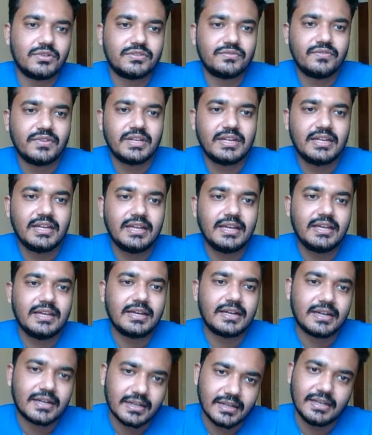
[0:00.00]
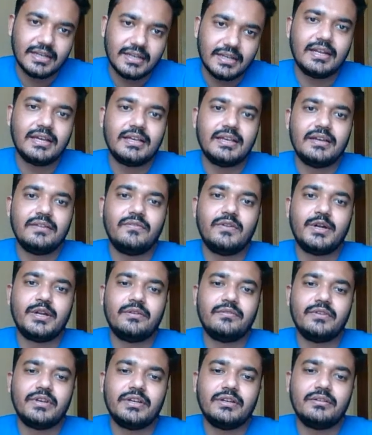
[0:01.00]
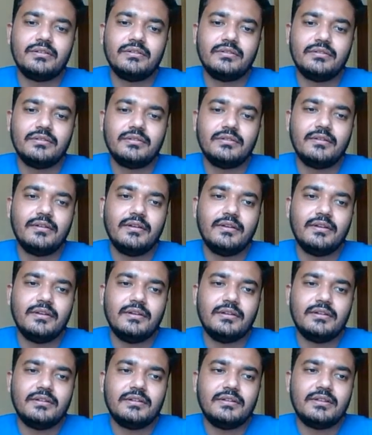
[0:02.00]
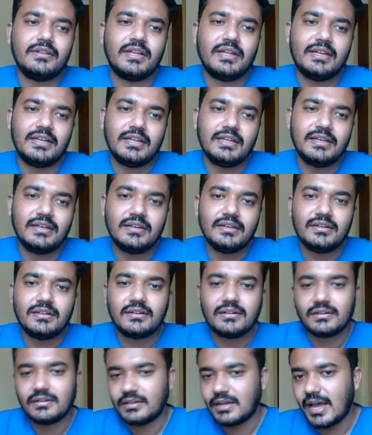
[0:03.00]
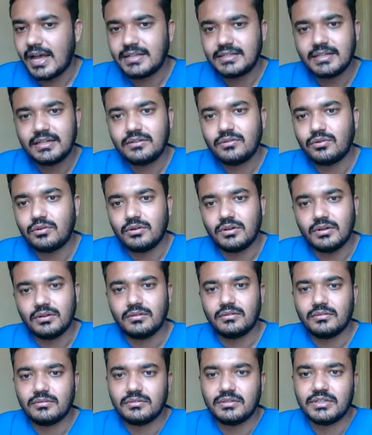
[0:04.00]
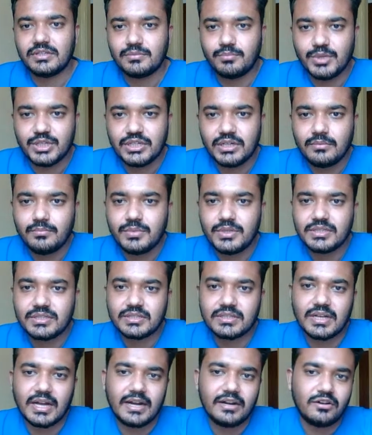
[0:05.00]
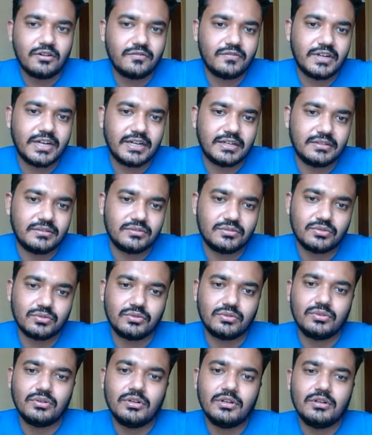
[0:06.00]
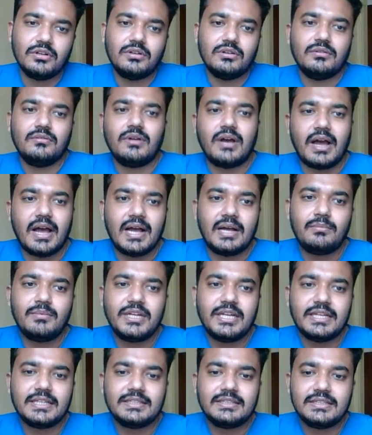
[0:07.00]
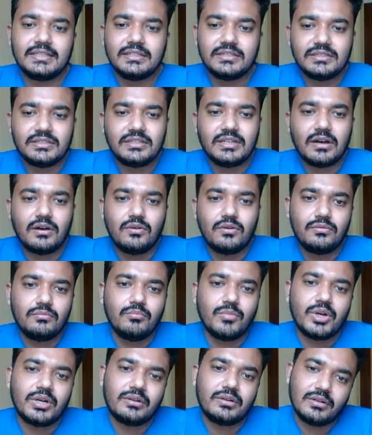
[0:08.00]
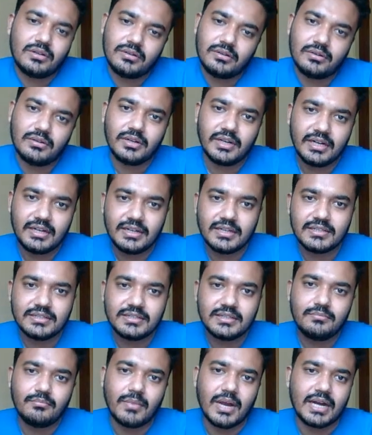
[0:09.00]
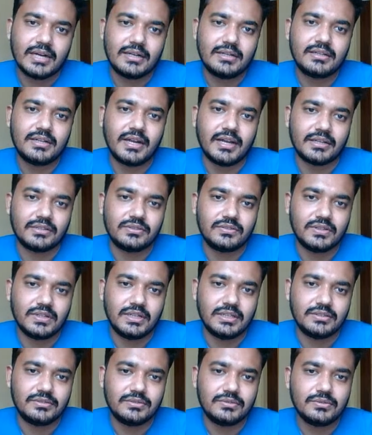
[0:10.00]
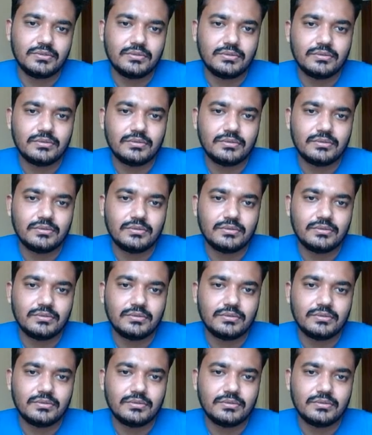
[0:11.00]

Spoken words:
winning, and again I gave it away. Then here, as I told, this bishop is kind of dead. So I'm an exchange down, but it doesn't matter actually. So